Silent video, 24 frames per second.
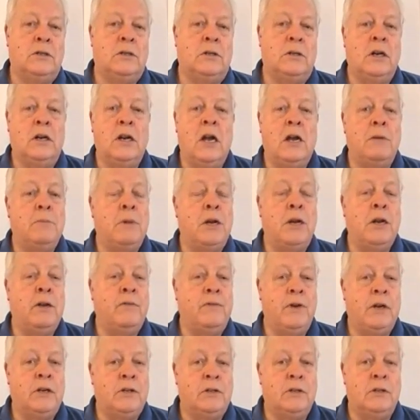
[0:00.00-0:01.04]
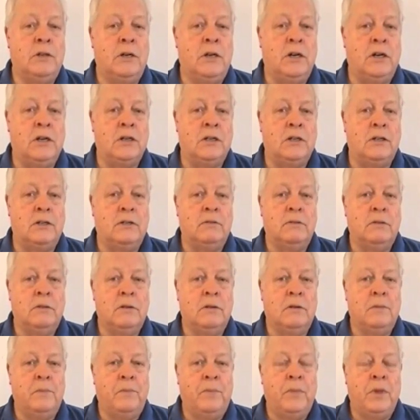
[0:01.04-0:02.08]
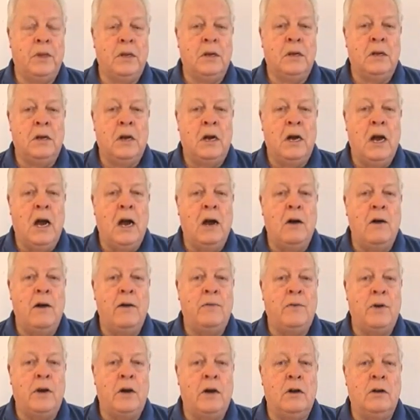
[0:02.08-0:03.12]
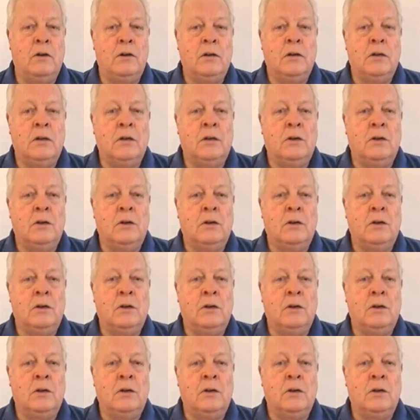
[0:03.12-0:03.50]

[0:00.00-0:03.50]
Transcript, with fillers: to claim any victories. However,